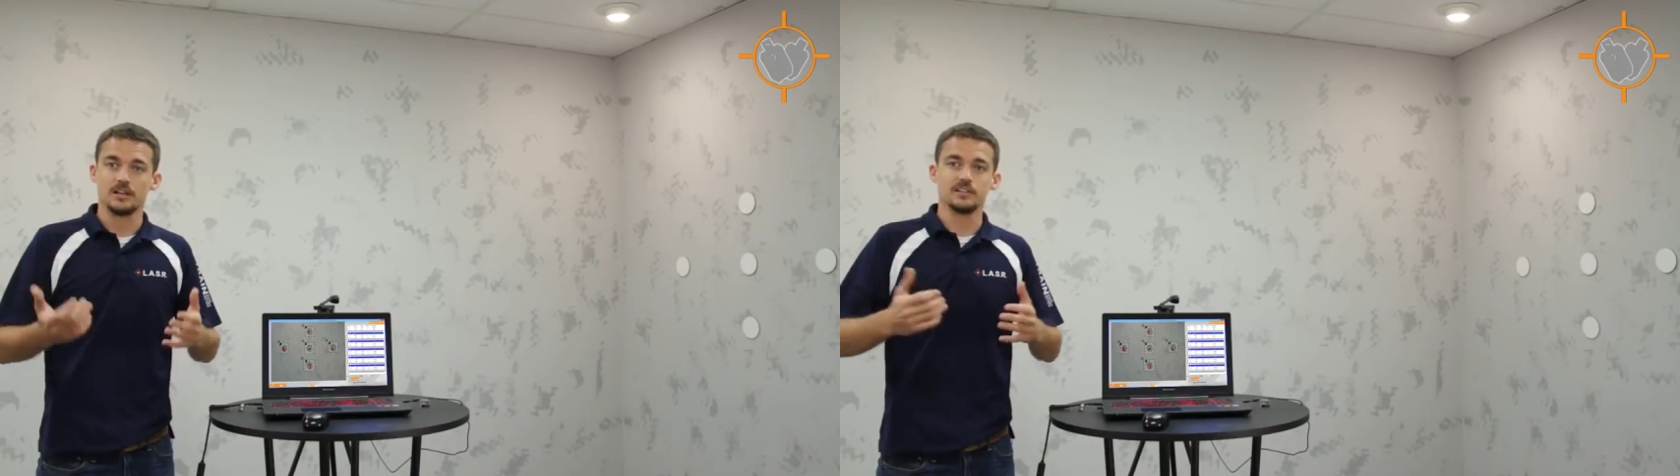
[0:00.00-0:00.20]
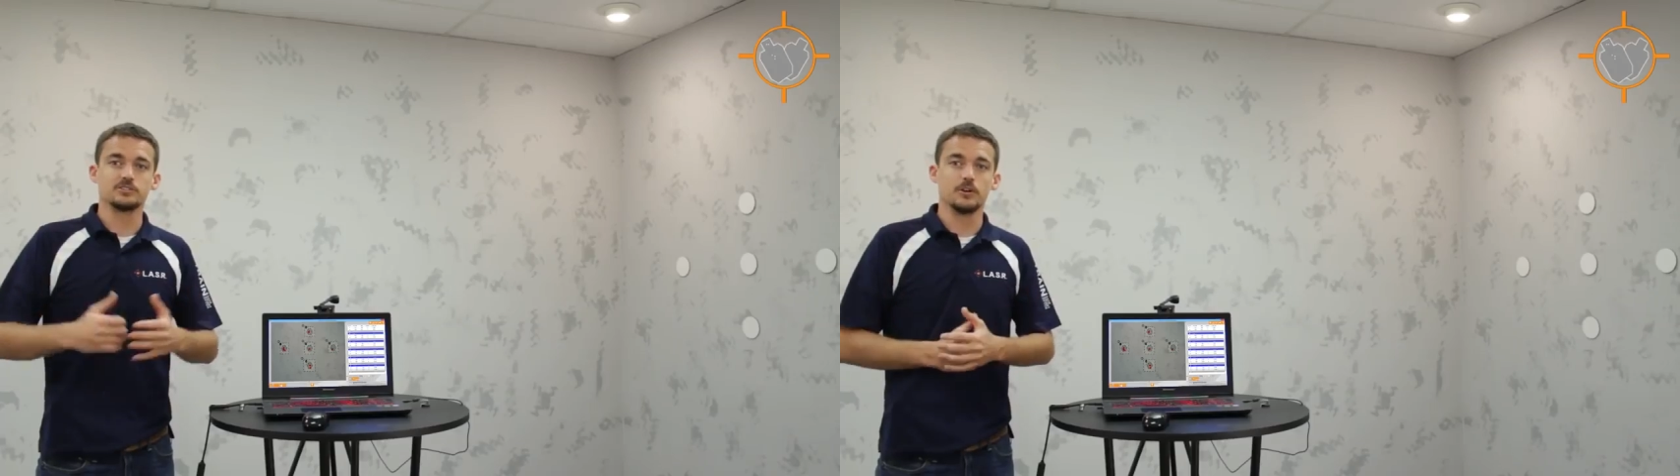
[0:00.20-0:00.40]

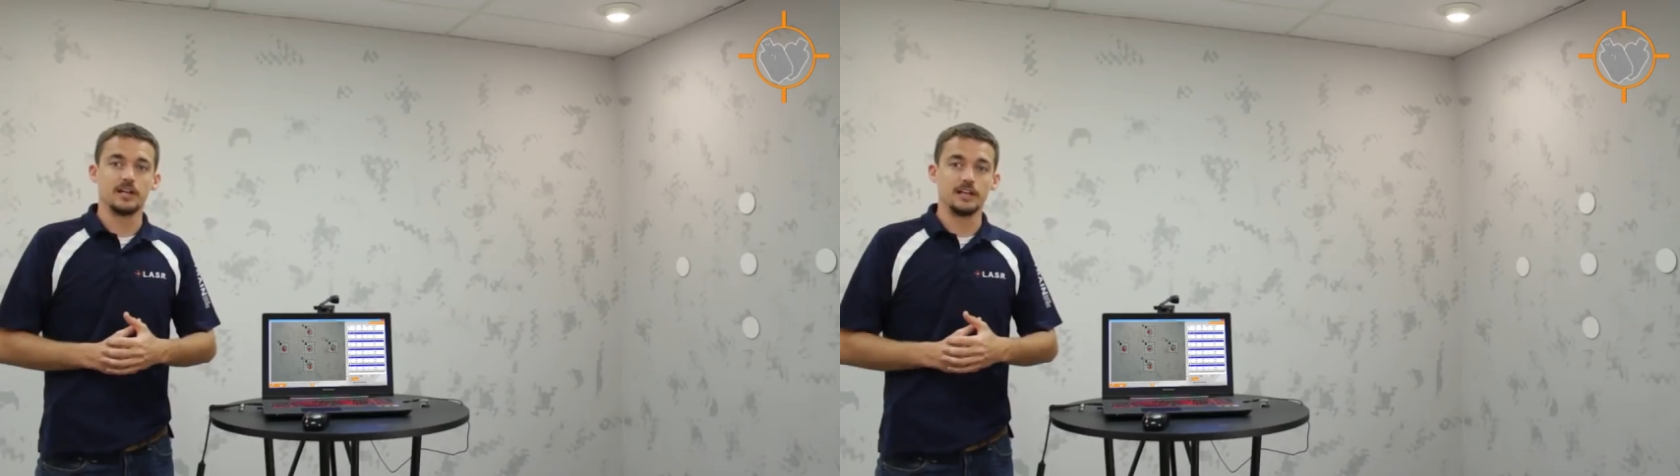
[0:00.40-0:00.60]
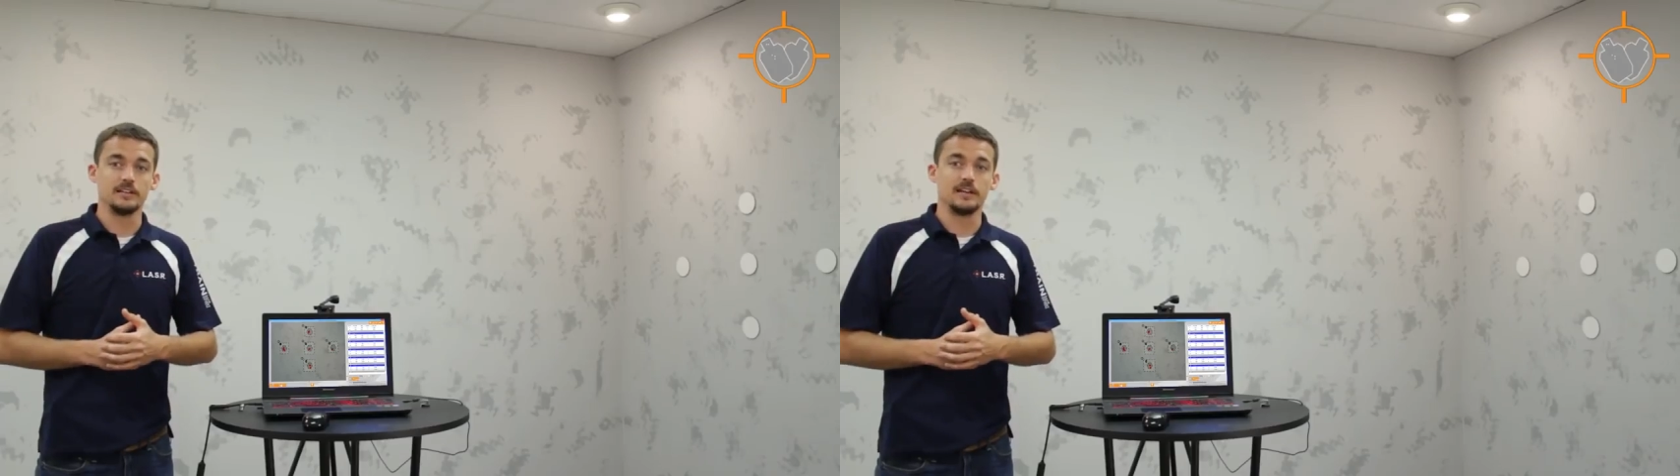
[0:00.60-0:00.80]
Let's go
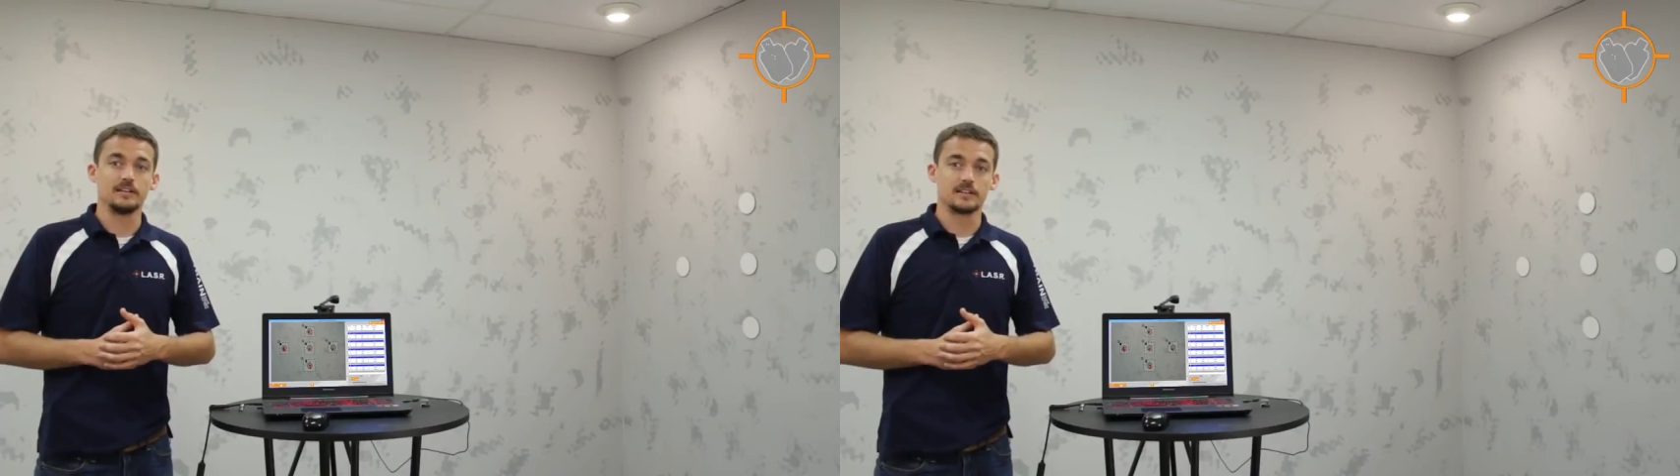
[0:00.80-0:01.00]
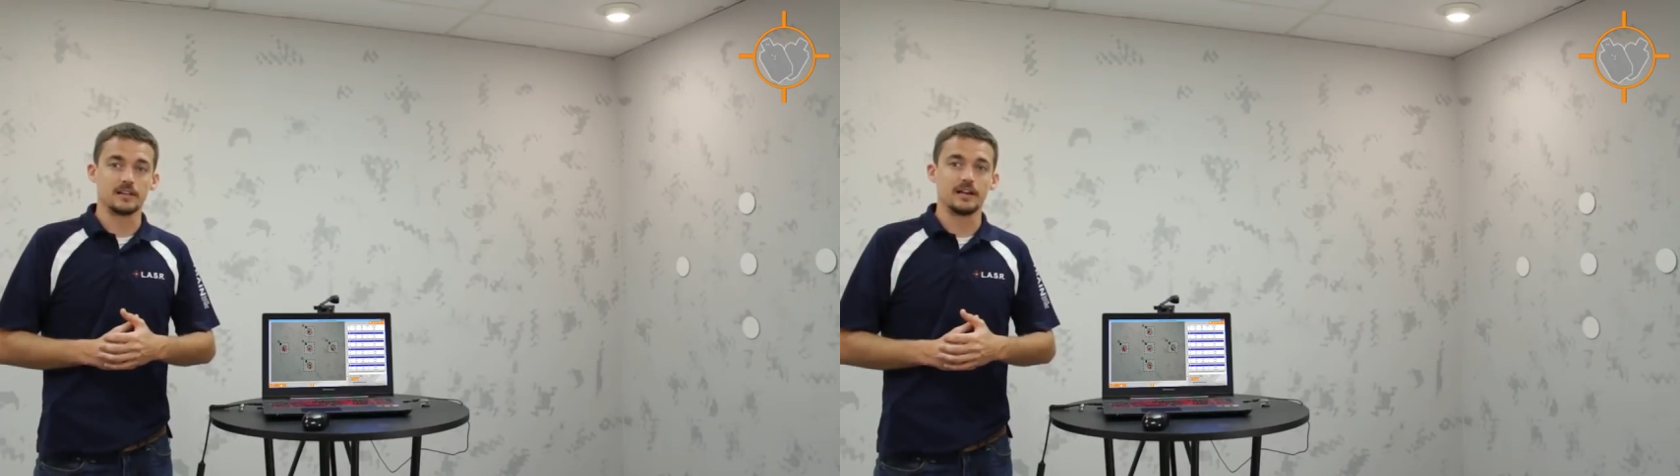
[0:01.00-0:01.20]
ahead and head
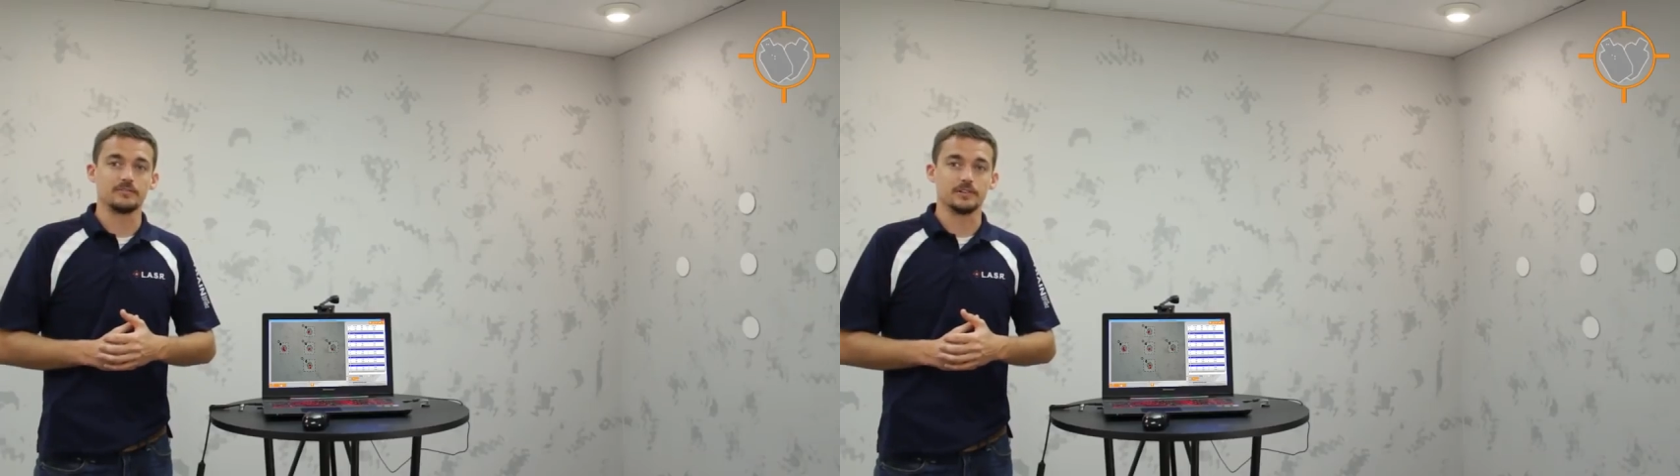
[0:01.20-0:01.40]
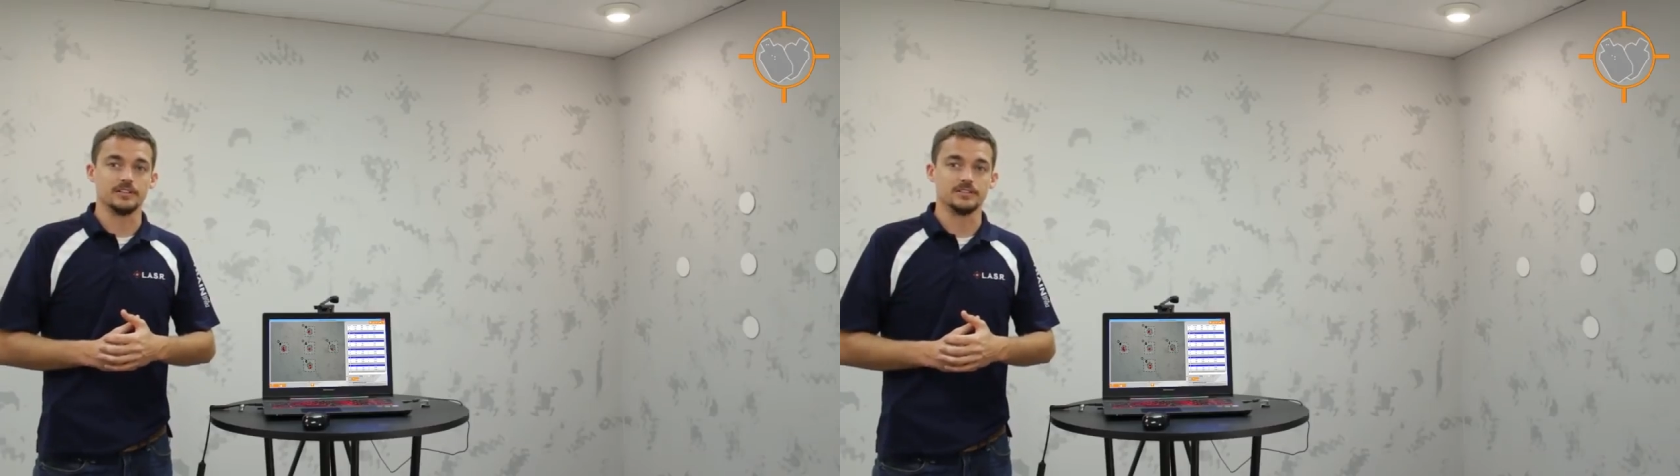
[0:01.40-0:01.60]
to the
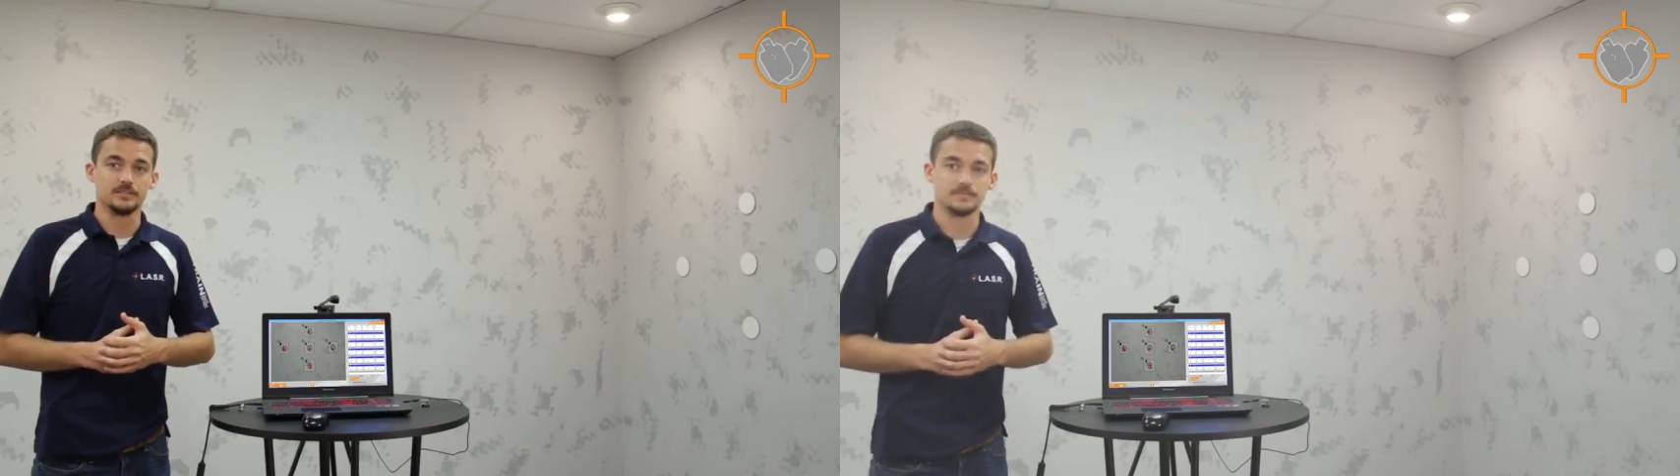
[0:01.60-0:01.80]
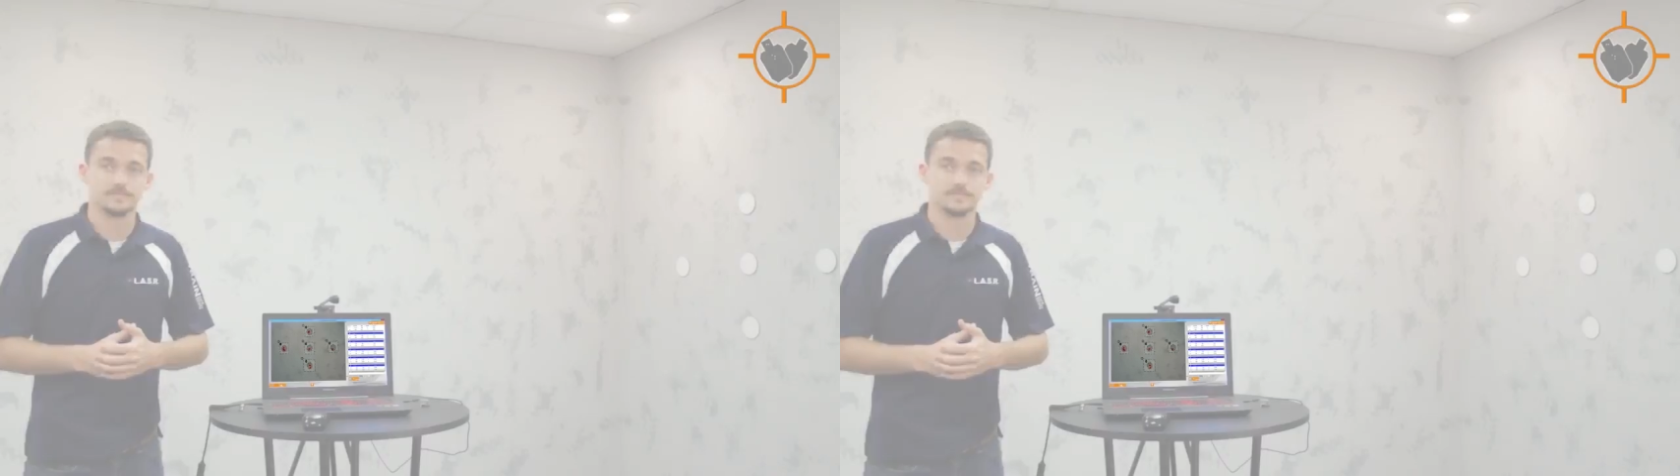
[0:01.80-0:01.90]
live range.